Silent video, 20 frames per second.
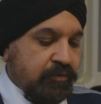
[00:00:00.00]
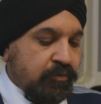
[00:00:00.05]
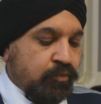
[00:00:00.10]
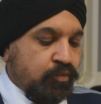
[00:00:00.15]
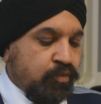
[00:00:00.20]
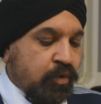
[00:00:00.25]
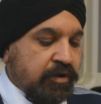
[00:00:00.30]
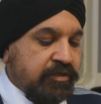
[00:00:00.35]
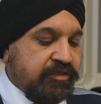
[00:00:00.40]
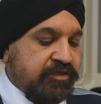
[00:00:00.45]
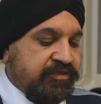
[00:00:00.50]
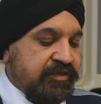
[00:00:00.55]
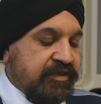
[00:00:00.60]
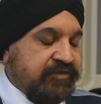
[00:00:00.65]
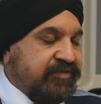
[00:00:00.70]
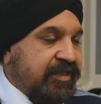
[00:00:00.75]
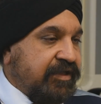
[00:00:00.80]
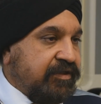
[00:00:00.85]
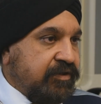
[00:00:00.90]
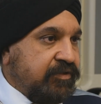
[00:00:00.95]
one of the
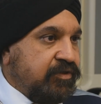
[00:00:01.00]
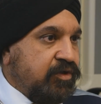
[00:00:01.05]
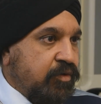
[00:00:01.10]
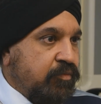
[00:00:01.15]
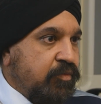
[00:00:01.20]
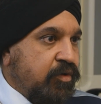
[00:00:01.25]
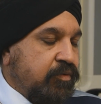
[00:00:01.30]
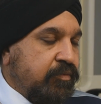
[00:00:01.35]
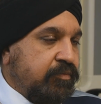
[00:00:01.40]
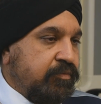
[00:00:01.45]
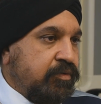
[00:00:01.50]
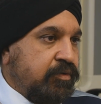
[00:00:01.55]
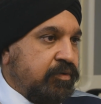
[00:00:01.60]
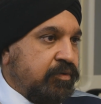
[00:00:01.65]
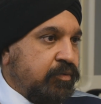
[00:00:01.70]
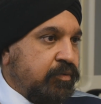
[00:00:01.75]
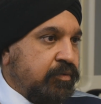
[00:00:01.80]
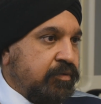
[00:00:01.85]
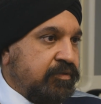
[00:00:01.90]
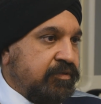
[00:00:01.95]
things that can come up
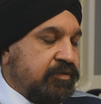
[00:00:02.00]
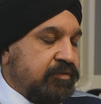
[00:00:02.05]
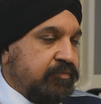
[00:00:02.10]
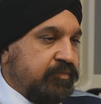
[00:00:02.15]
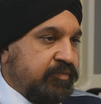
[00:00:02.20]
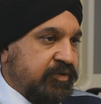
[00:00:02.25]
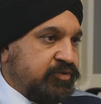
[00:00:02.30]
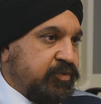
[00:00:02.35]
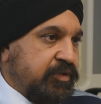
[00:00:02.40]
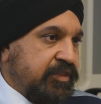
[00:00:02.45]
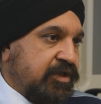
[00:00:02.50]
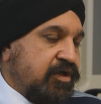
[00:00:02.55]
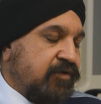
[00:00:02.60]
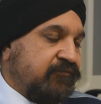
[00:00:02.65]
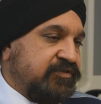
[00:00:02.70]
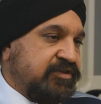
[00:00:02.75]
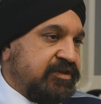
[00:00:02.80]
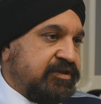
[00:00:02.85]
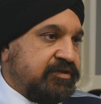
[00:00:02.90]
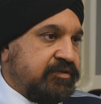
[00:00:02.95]
between the
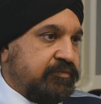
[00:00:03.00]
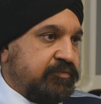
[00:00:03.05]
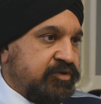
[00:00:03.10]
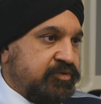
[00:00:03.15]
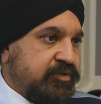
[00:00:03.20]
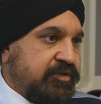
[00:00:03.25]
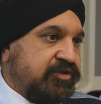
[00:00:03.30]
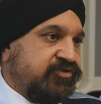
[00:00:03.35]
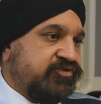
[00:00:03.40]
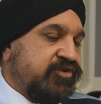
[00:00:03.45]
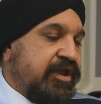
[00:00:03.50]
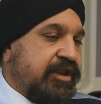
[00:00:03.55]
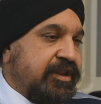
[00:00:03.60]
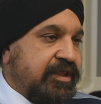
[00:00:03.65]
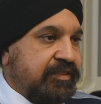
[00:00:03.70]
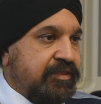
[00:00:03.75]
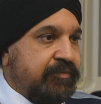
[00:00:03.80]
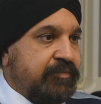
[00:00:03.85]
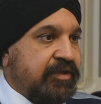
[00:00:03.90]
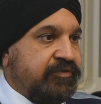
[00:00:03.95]
conversation between the trainee
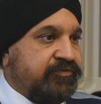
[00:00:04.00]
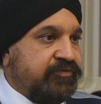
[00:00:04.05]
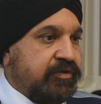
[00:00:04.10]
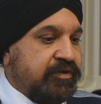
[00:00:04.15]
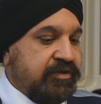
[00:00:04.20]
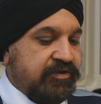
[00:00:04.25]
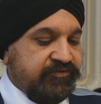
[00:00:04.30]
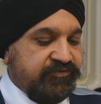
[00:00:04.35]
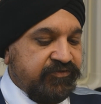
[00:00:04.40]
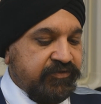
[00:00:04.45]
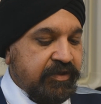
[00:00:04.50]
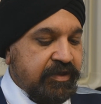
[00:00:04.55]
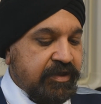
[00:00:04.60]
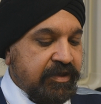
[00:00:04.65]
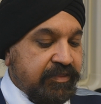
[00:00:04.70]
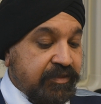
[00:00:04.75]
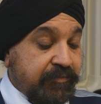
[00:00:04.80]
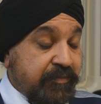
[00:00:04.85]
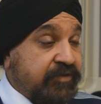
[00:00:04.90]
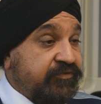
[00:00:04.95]
and the mentor is
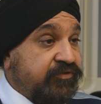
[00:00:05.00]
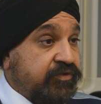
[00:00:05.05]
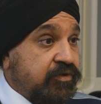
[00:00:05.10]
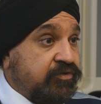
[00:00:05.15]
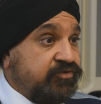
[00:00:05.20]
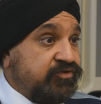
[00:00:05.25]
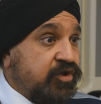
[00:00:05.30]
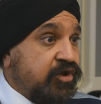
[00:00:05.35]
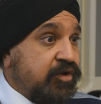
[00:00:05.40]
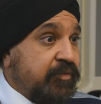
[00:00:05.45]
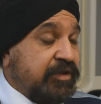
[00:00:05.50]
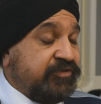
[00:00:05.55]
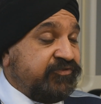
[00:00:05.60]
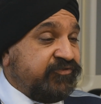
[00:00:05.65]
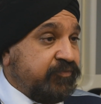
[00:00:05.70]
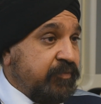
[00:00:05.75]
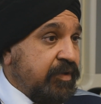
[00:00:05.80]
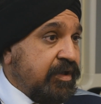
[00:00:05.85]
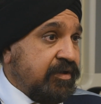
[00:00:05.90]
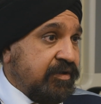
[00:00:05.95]
the mentor could talk about
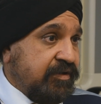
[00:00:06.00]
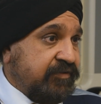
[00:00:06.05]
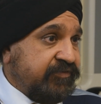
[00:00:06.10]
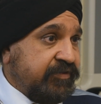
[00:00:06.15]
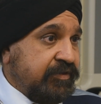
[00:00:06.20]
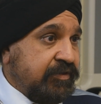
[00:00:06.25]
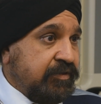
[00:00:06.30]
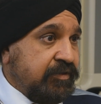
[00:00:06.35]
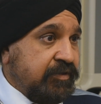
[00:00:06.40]
SMART,